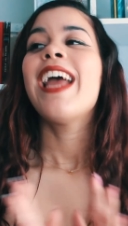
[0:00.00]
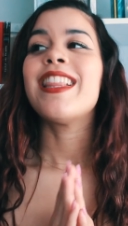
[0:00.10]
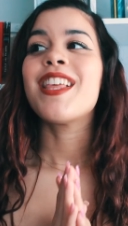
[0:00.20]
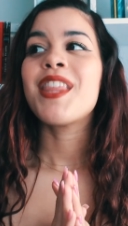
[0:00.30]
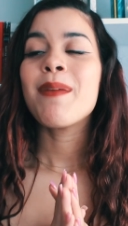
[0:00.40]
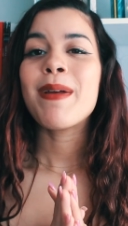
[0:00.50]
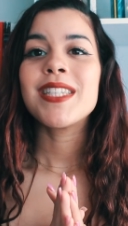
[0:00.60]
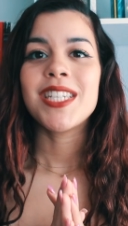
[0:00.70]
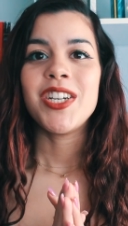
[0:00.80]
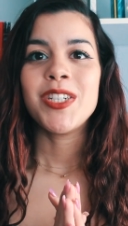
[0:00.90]
And the thing
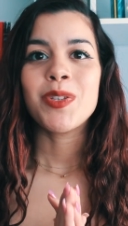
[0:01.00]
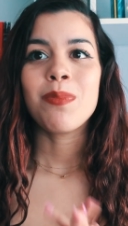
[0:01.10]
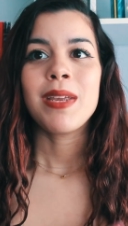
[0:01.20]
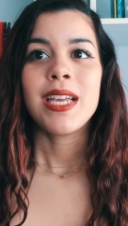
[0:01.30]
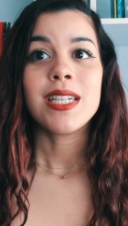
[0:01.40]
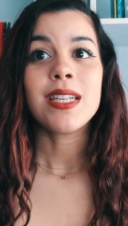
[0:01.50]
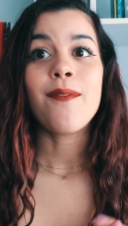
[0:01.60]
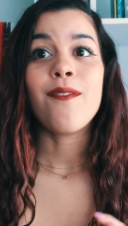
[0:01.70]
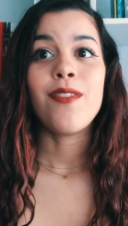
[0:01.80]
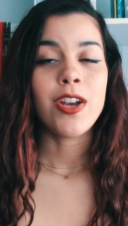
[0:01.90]
about series with me is I'm
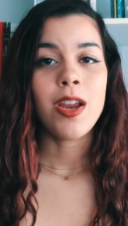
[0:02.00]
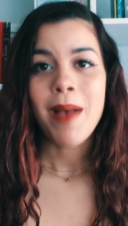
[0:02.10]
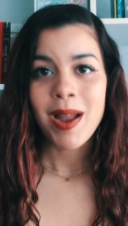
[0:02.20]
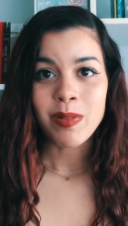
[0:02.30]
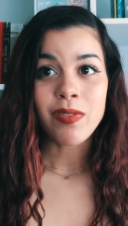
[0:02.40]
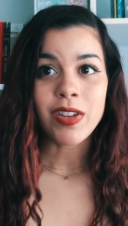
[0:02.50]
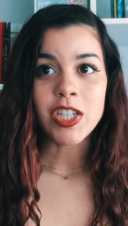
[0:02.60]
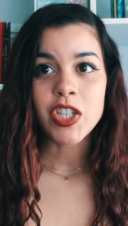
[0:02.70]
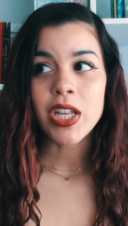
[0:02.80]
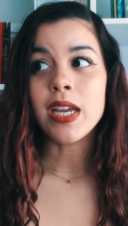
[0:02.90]
very bad with
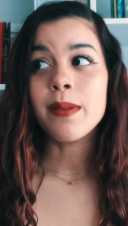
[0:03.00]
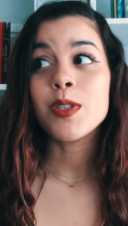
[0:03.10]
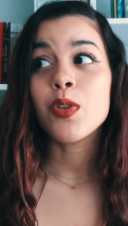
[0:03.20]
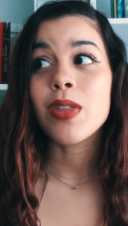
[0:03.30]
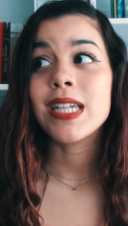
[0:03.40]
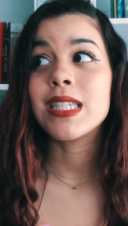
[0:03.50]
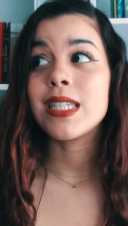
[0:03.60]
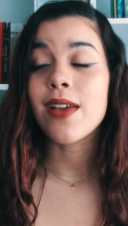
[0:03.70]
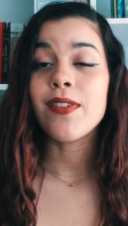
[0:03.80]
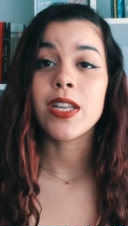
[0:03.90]
finishing them, so that's
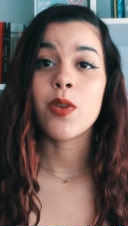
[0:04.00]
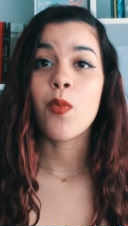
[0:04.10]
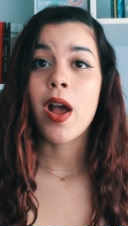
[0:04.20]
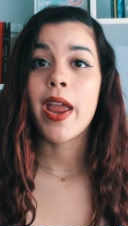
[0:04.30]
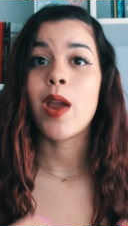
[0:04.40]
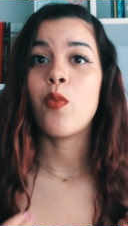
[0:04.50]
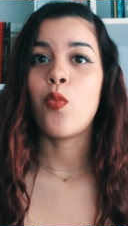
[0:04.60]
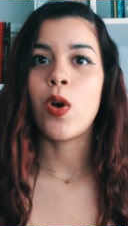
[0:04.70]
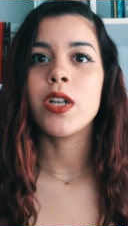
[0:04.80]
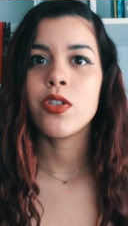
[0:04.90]
definitely why I
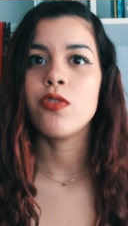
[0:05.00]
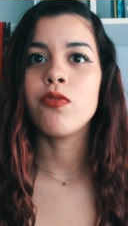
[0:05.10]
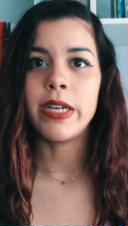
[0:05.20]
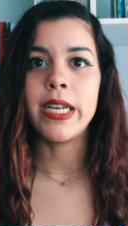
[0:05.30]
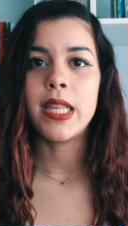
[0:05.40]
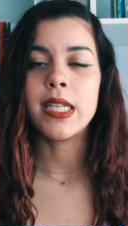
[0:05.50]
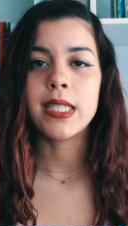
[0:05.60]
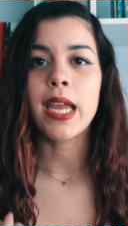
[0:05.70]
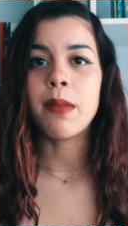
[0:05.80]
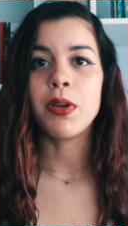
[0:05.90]
want to read the
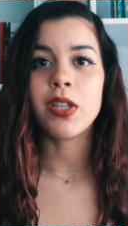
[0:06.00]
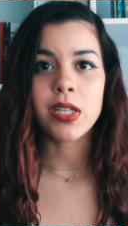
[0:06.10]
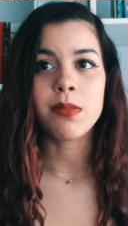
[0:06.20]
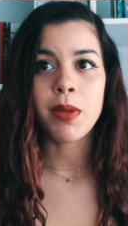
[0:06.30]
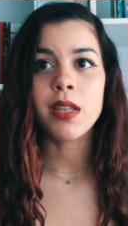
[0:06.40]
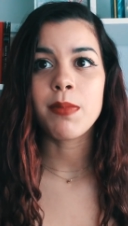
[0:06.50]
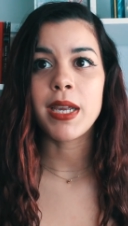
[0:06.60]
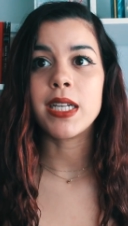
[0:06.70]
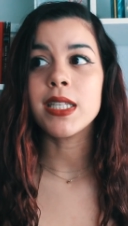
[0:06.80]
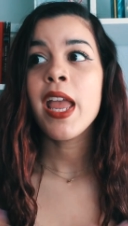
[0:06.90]
second book this month,
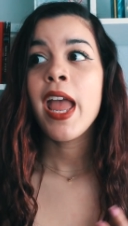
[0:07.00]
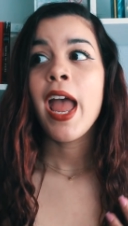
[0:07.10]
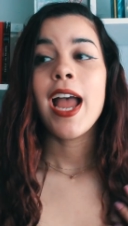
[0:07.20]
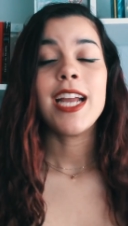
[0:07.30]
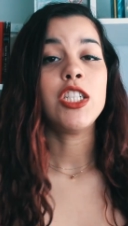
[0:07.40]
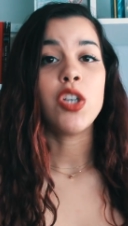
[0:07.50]
because I